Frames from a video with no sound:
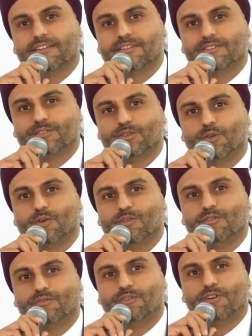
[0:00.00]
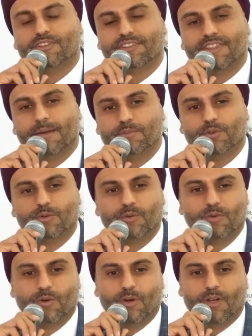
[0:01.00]
So for them
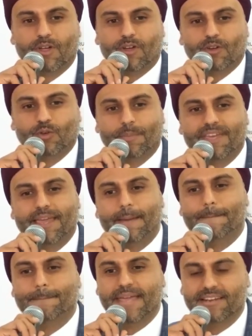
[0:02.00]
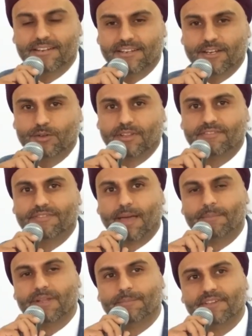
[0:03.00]
to be embedded into the
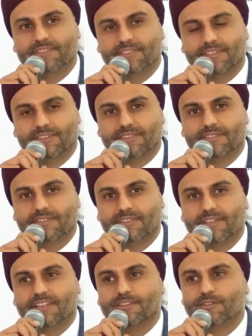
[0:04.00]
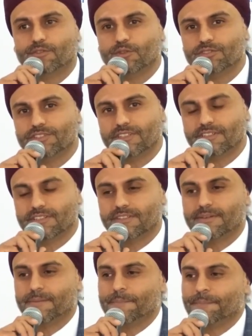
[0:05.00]
family business in the future,
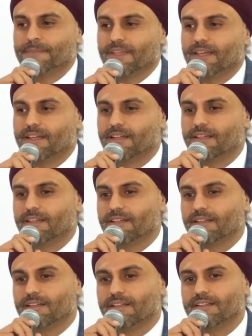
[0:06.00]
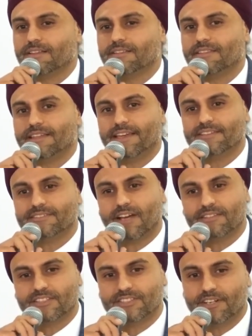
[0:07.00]
they
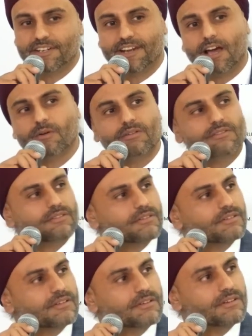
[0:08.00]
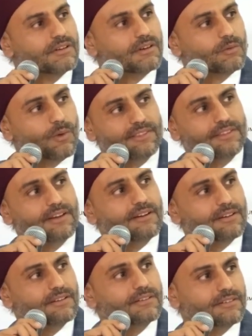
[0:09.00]
start the journey now, when
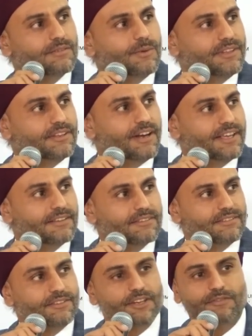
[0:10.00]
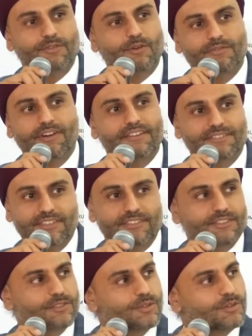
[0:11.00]
they're like 3, 4, 5,
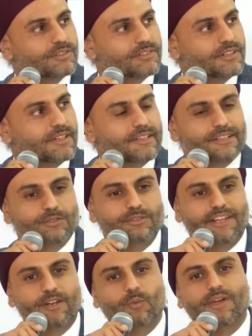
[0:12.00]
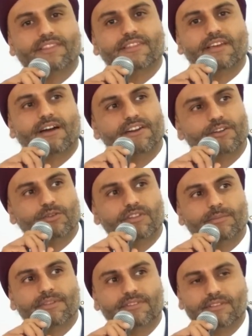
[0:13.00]
6 years old, so that when they are into
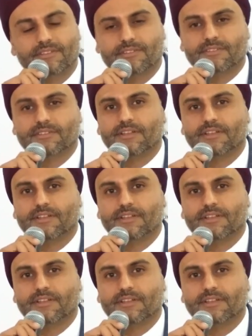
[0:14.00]
the business,